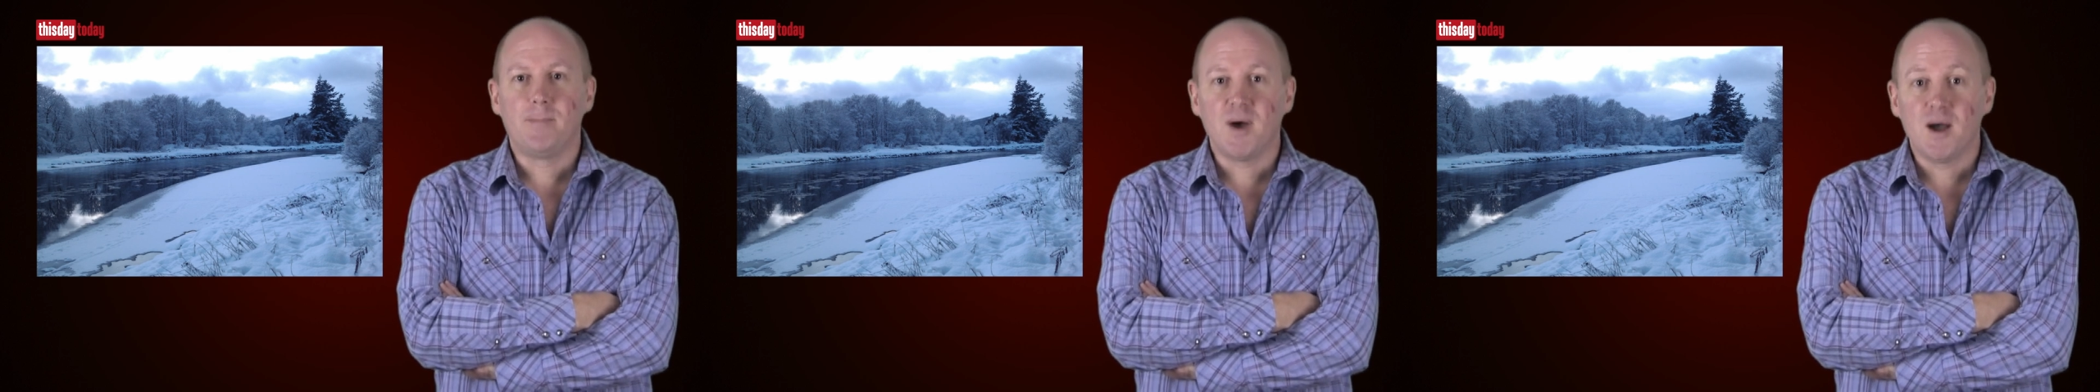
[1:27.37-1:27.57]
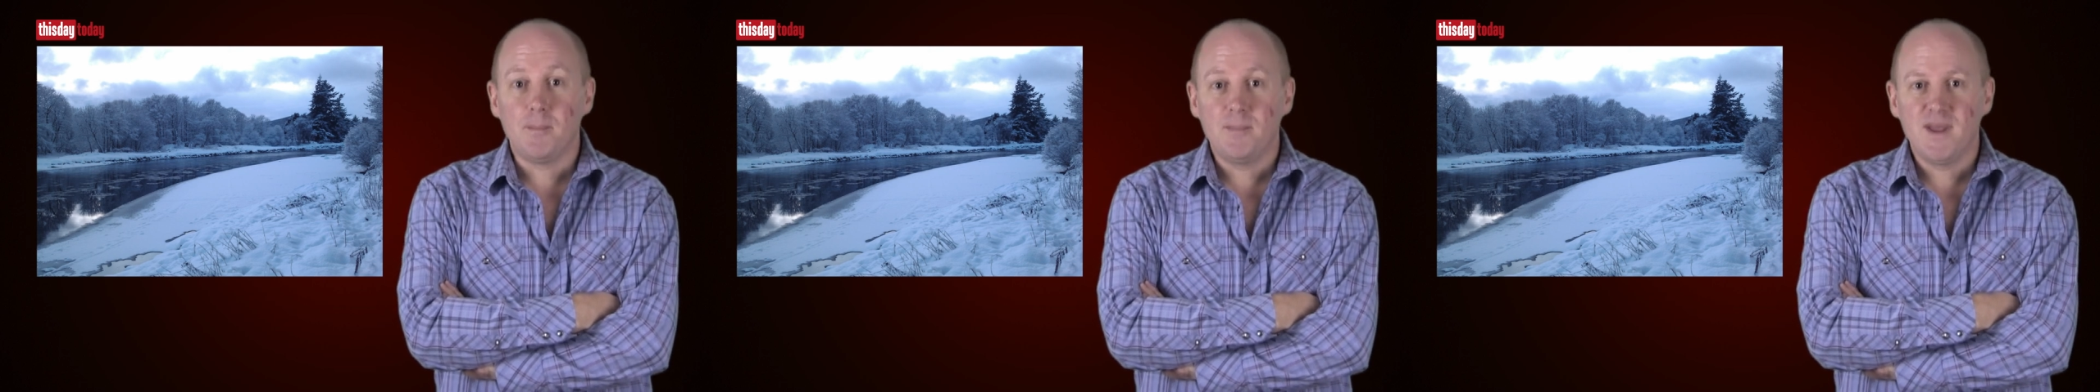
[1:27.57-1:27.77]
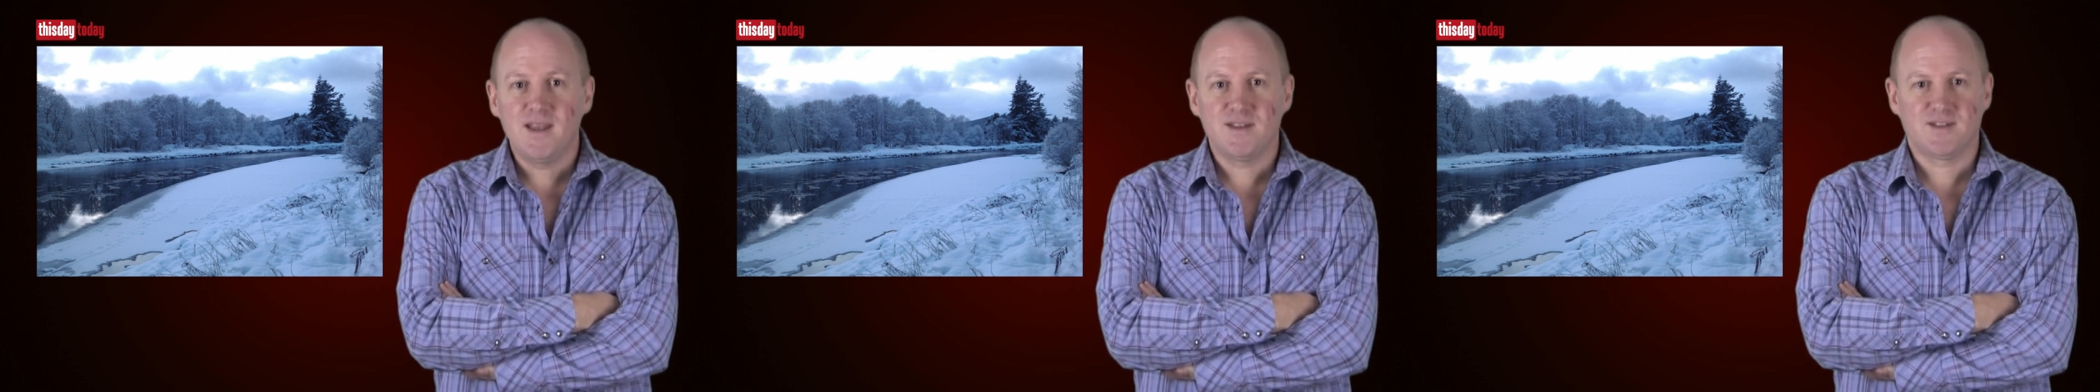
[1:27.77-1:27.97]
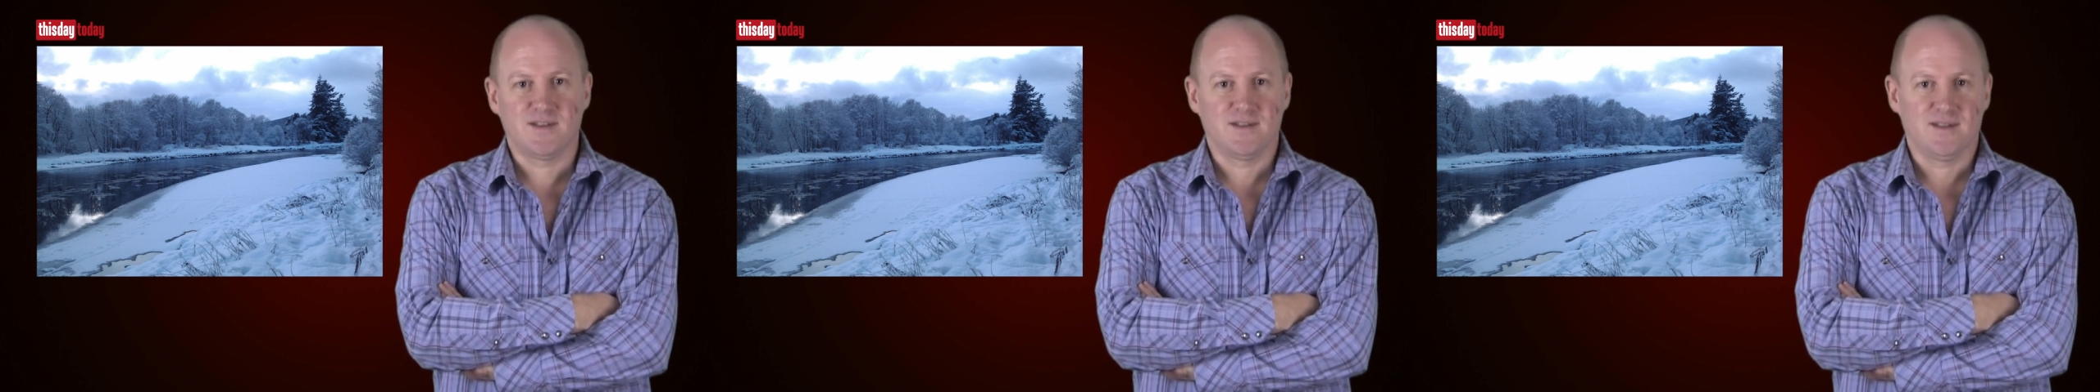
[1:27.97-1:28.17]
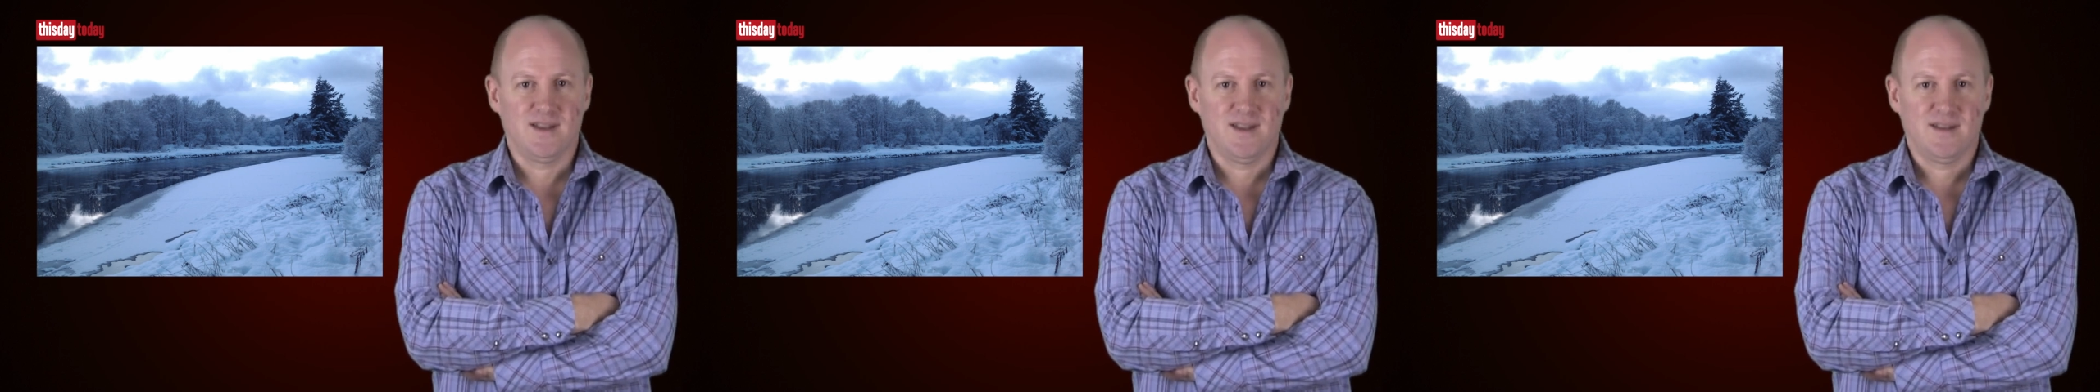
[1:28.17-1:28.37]
But
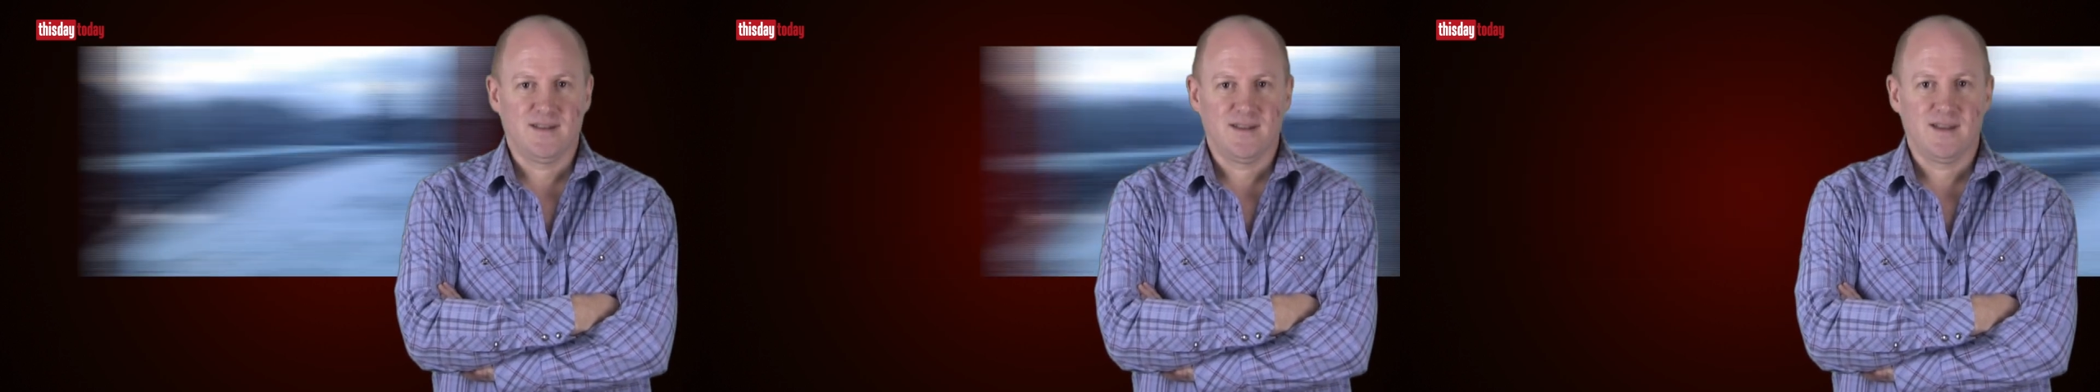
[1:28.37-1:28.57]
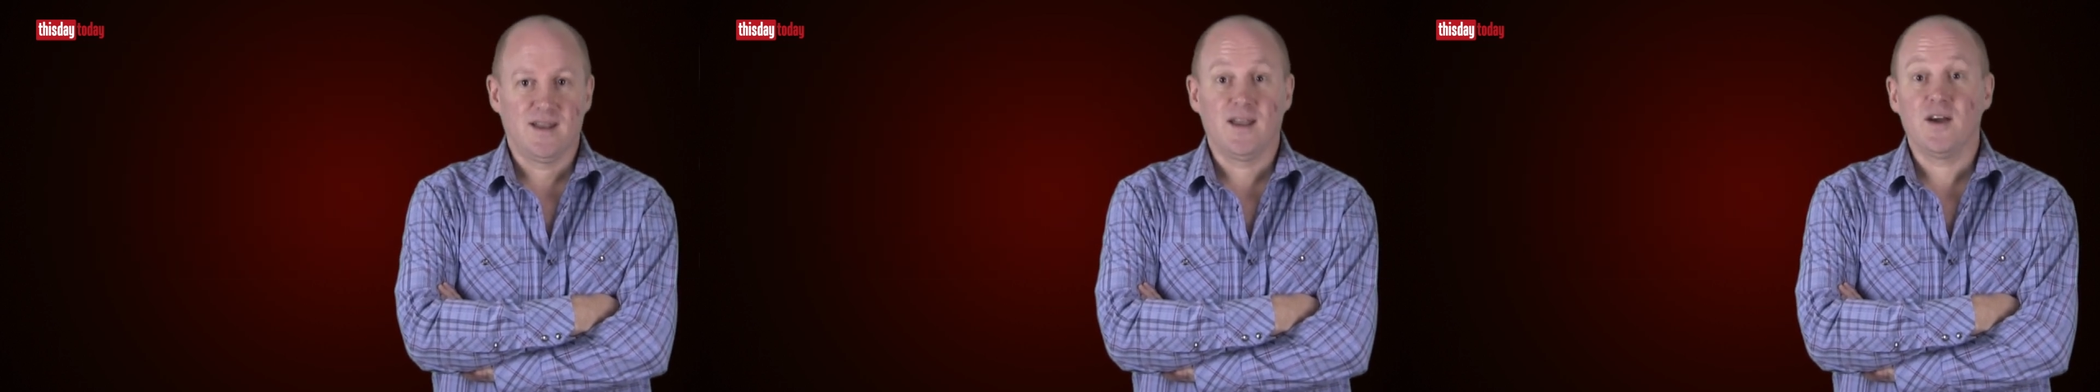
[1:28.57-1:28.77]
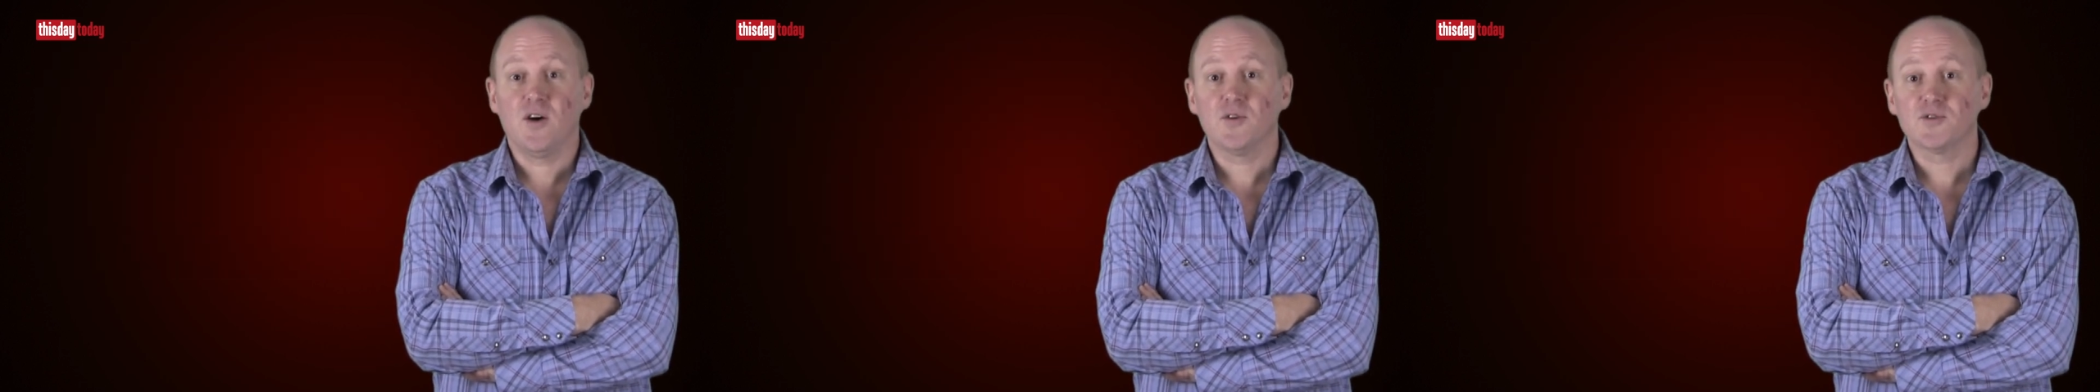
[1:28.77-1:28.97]
amazingly, it